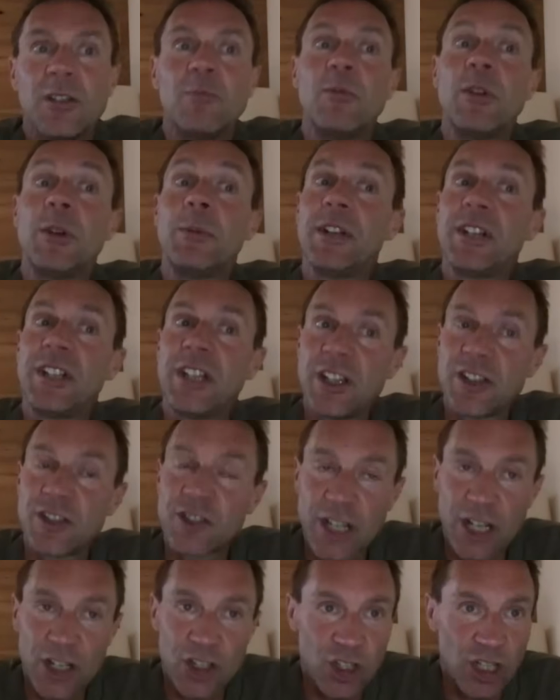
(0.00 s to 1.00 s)
Maybe they
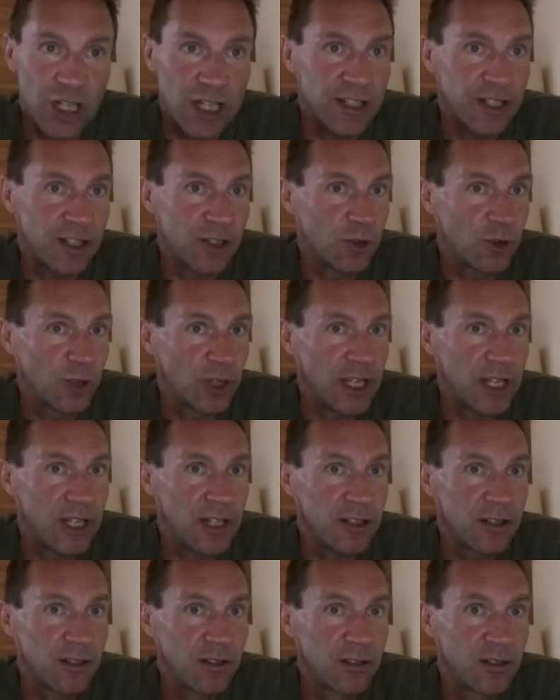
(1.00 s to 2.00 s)
start chasing too
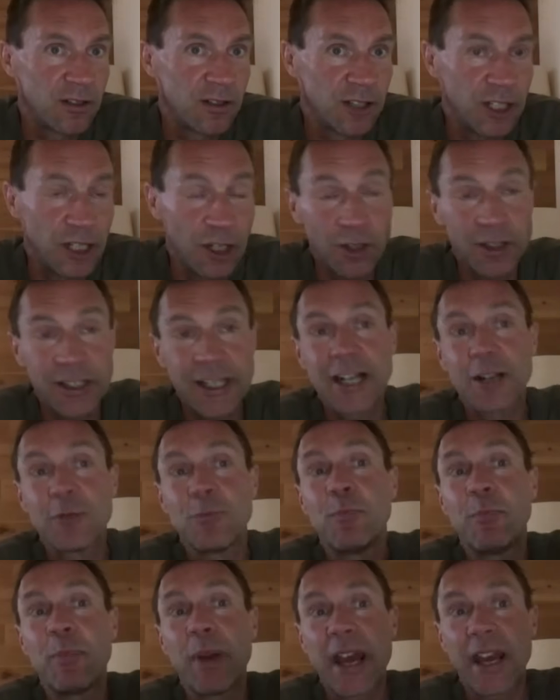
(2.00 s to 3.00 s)
late. They not get
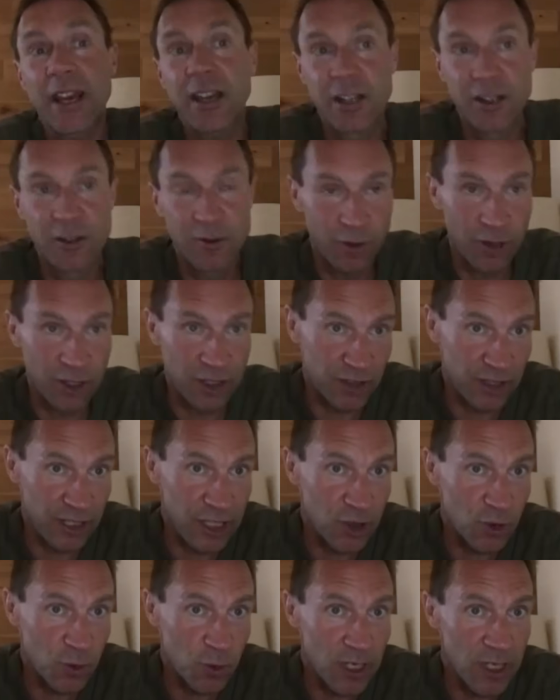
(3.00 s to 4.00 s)
him back for the
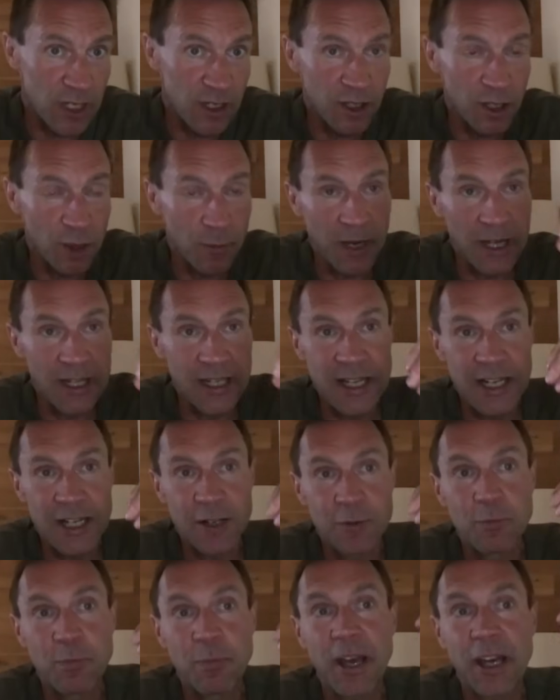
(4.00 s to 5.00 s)
stage win. They might get
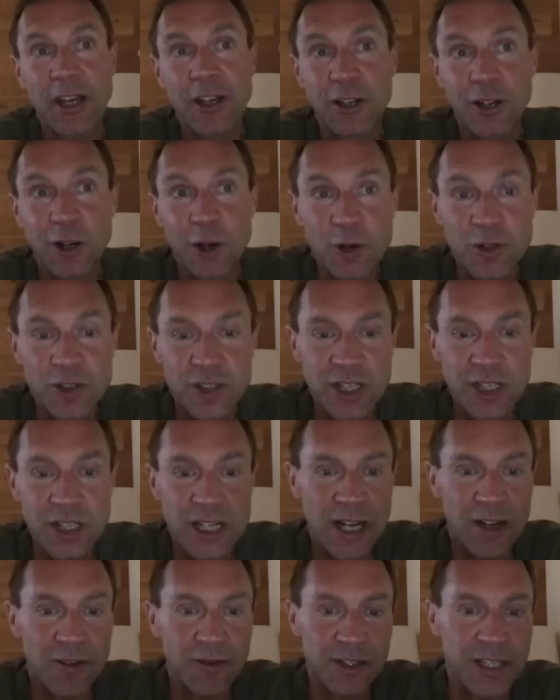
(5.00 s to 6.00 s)
him back close
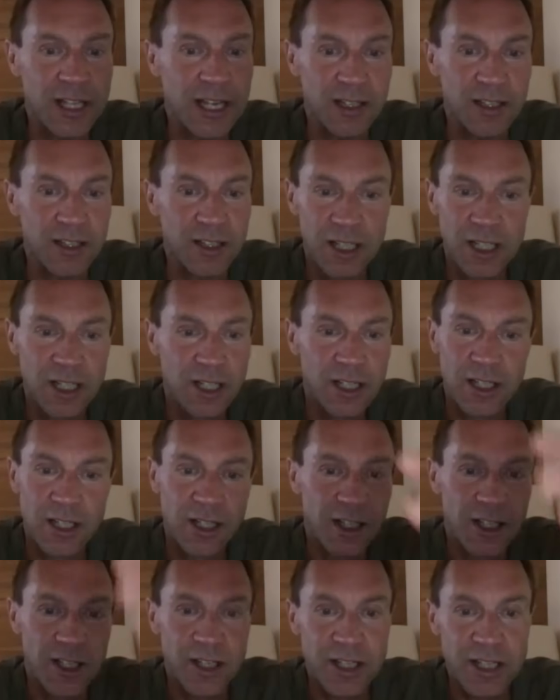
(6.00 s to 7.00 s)
enough that
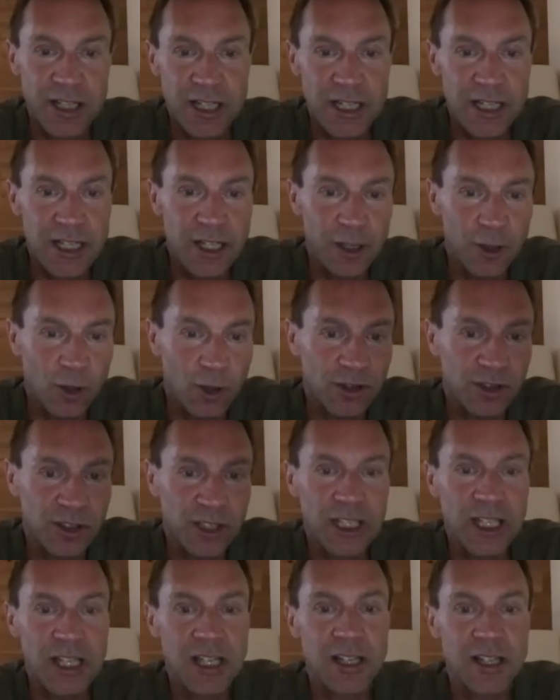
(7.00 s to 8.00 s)
Healy,
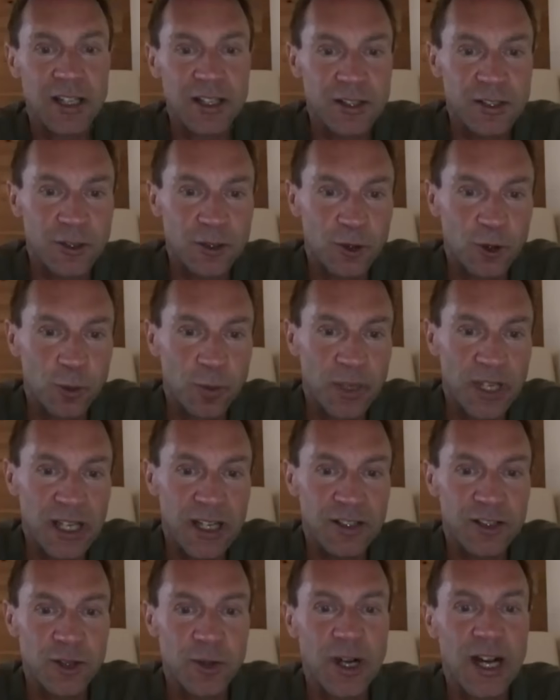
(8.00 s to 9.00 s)
Rodriguez,
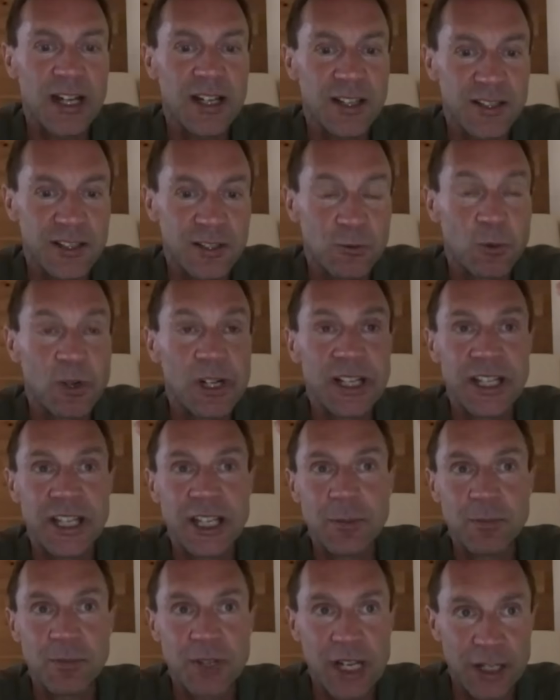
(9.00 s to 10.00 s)
Tobias Johannessen will
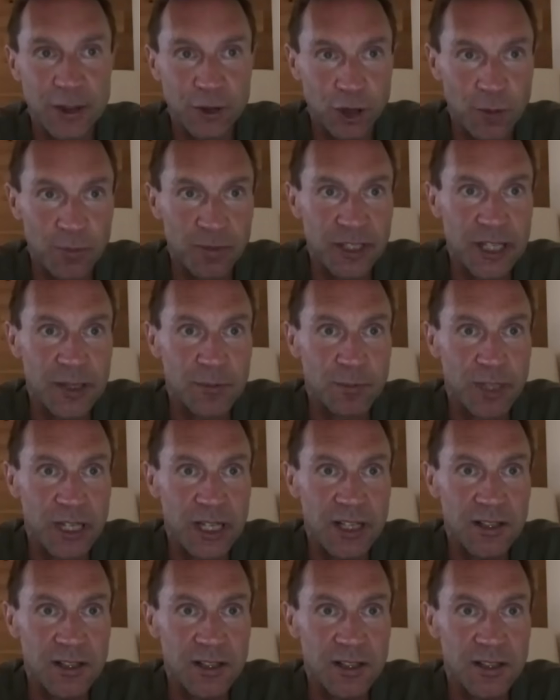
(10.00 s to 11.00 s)
keep their top 10
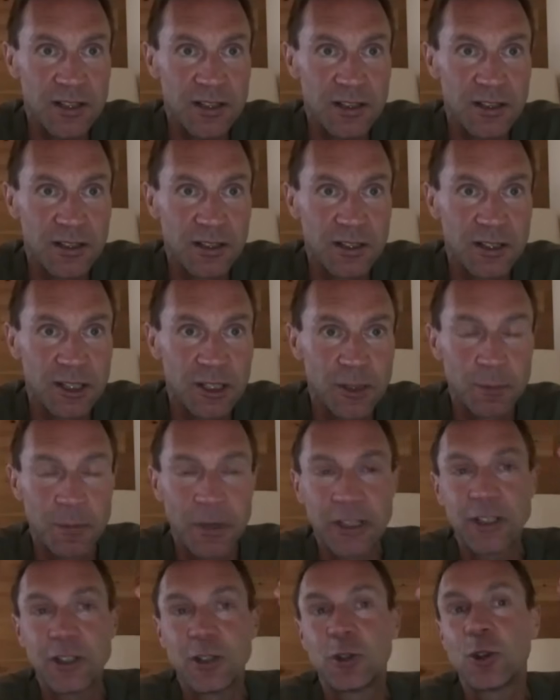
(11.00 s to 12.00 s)
places,
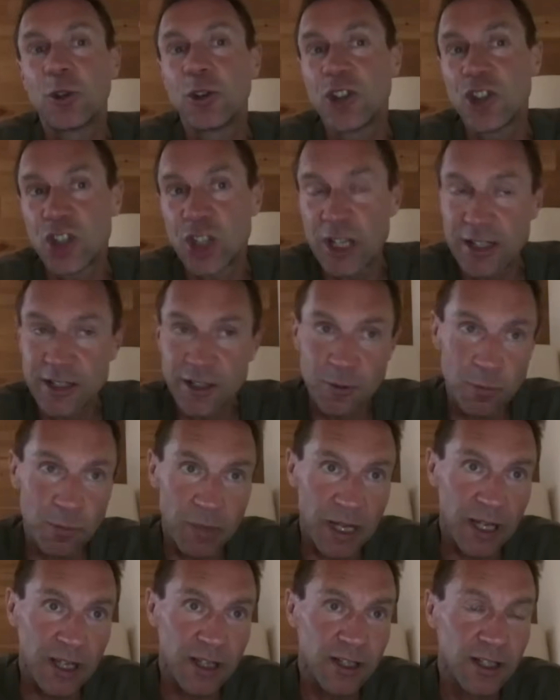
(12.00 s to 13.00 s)
but they don't chase him
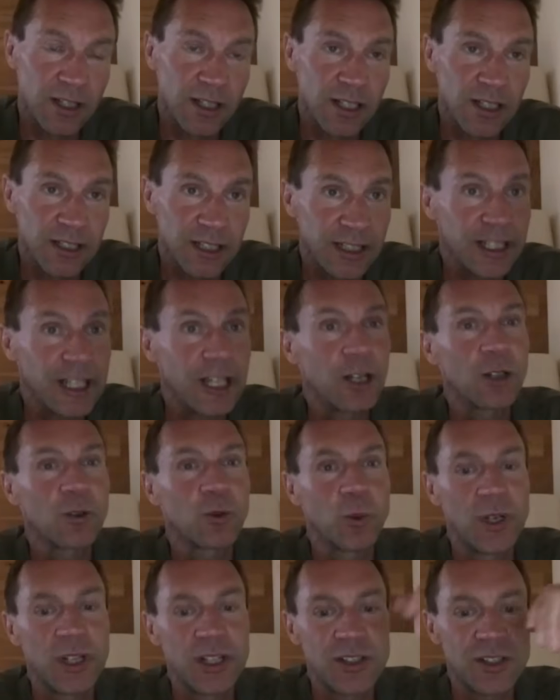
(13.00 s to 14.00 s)
back that he cannot
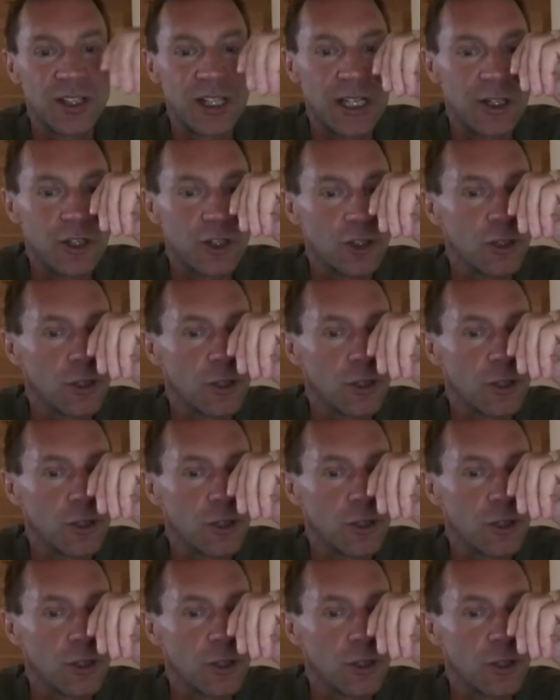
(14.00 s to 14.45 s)
win the stage.